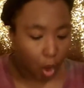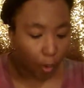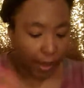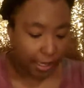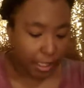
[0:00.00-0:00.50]

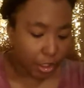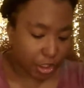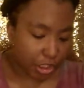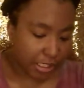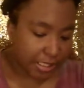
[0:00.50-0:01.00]
okay, either
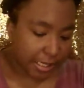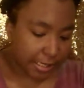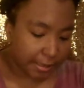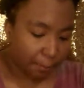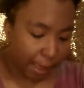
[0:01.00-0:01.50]
she's
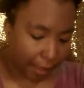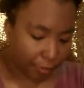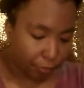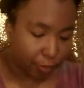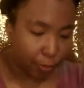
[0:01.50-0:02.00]
in the
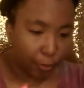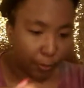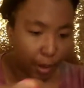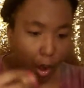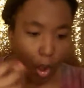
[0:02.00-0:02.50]
bathroom